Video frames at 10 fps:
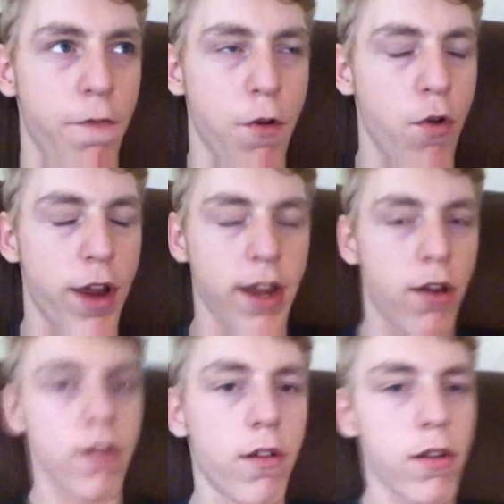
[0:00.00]

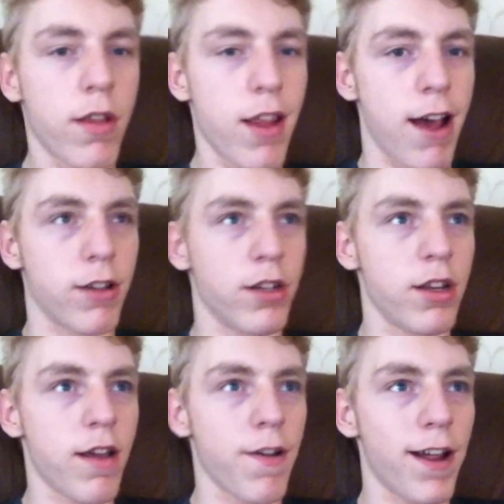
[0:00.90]

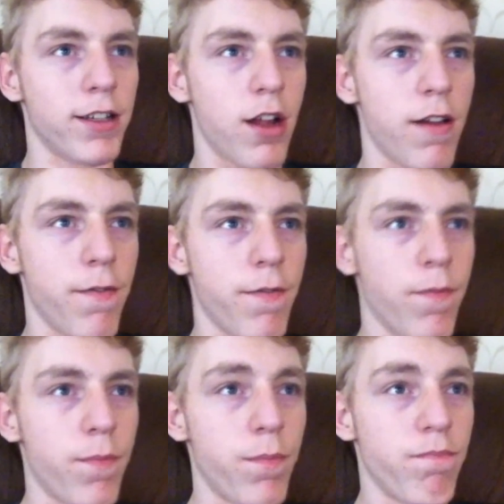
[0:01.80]
40,000, the other has like
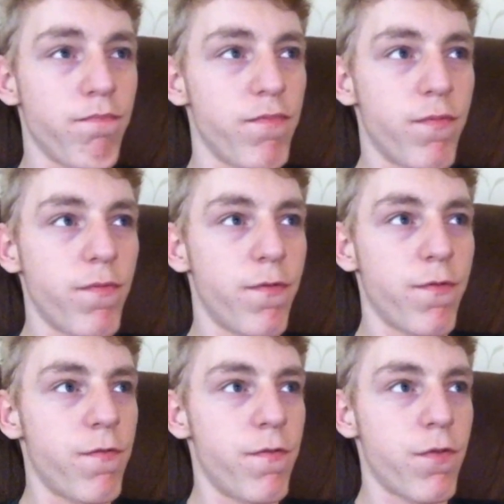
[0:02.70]

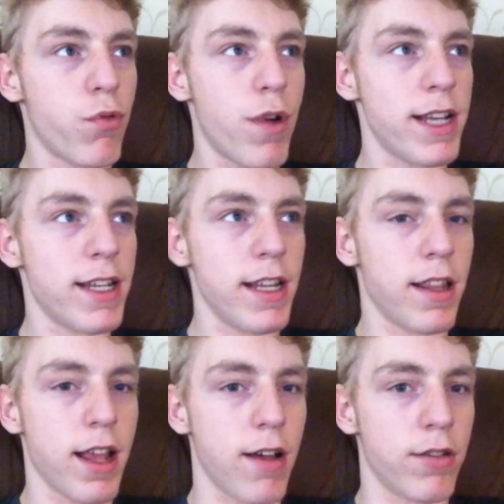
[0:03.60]

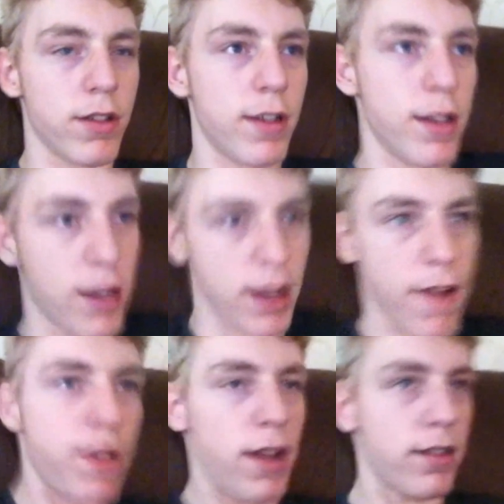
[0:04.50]
20,000, the
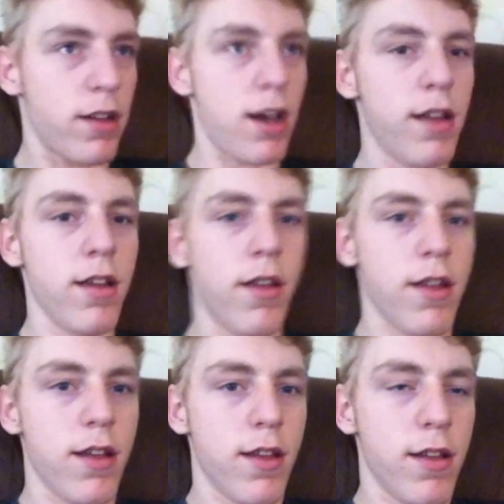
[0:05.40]
other has like
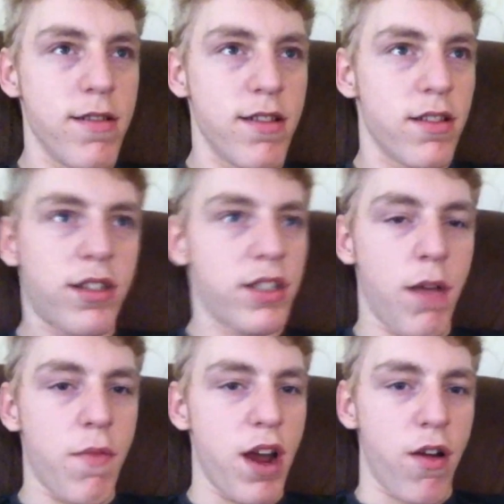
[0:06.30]

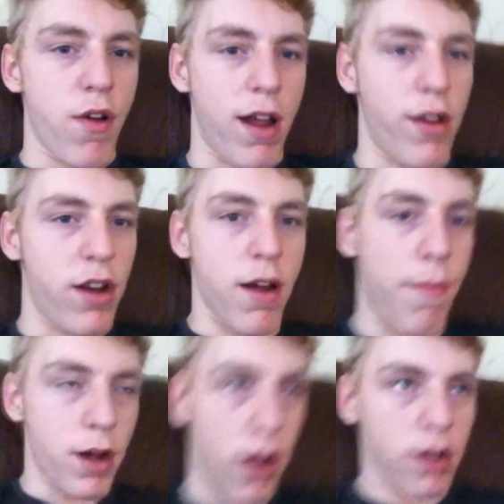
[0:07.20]
somewhere around the
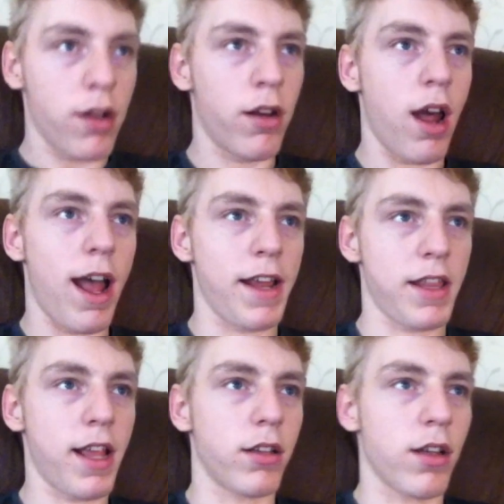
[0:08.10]
number, like
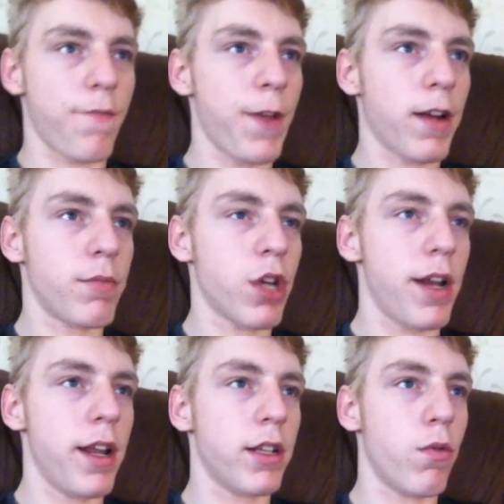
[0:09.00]
8,000. I think I'm
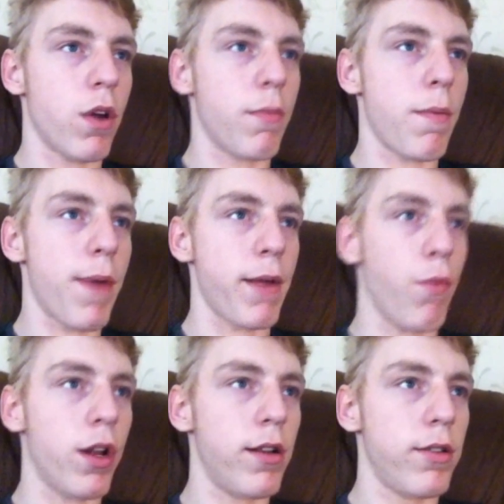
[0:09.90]
signed into one of my
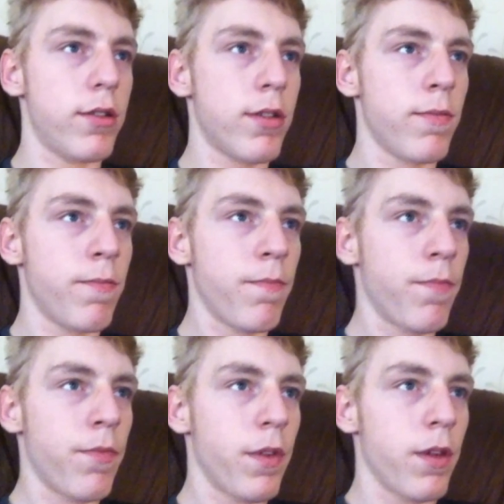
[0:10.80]
main ones.
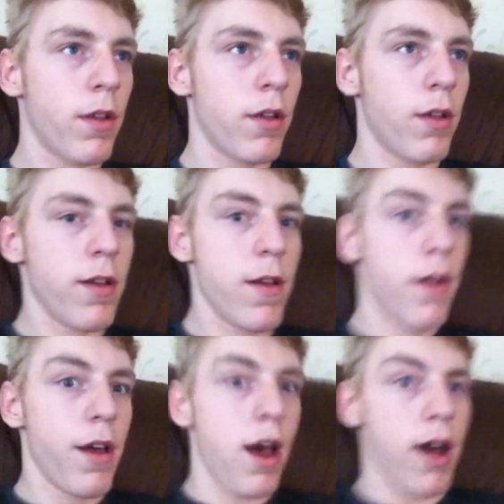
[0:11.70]

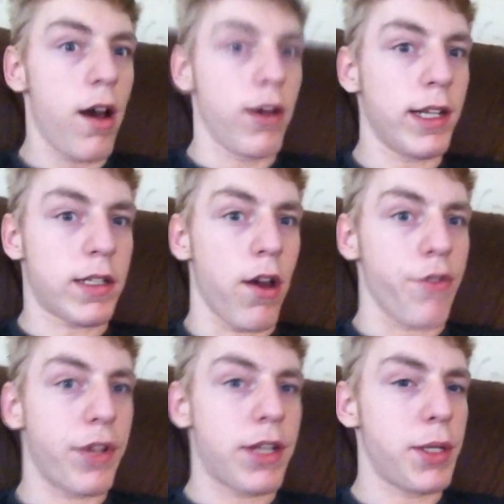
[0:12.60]
Oh, it's
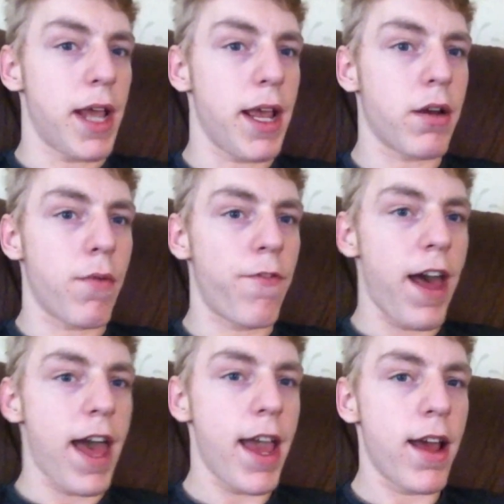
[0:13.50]
going to take a
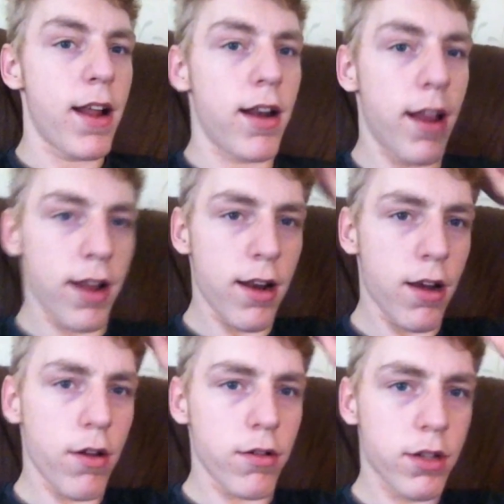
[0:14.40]
while.
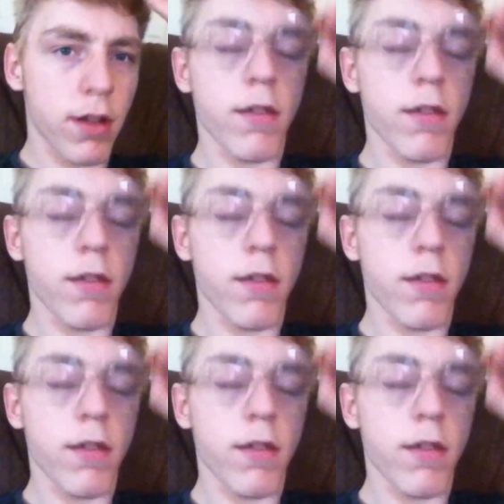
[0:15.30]
Hello,